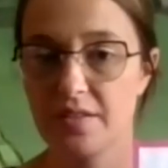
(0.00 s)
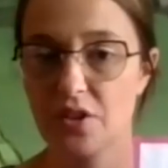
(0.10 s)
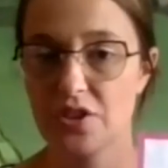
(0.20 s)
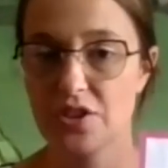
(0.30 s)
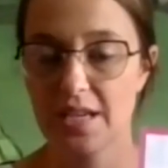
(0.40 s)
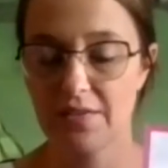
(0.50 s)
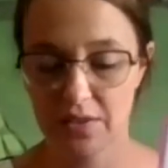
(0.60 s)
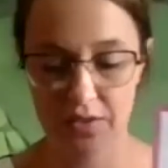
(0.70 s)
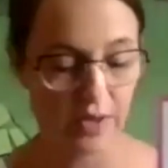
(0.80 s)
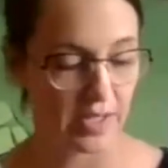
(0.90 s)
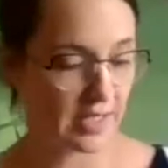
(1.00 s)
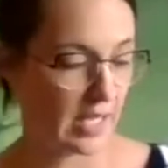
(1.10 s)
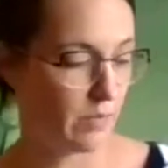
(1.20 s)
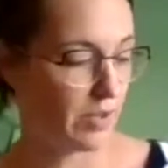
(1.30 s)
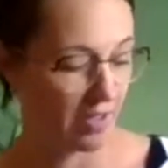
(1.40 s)
You can just have a great
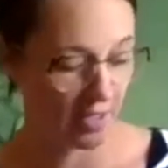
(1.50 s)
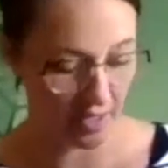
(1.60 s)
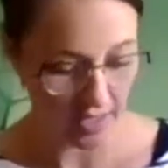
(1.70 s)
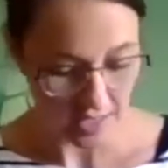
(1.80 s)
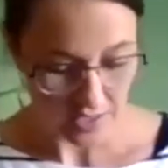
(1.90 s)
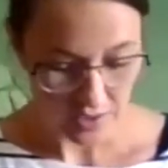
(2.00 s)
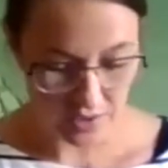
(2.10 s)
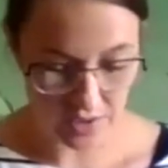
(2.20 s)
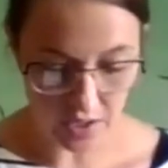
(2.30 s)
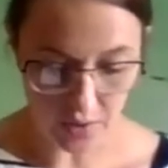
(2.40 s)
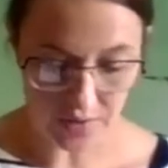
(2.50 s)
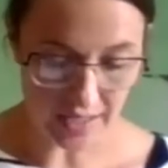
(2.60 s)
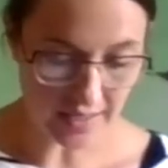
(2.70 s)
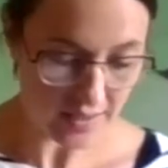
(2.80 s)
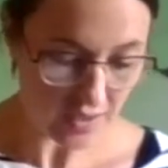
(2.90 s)
time with it. So
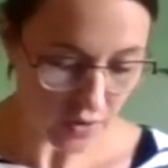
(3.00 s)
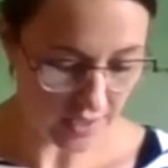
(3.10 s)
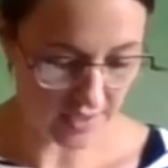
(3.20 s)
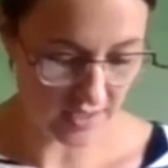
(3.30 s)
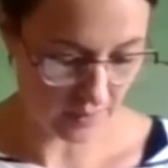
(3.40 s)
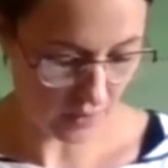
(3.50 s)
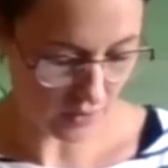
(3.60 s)
that is acrostic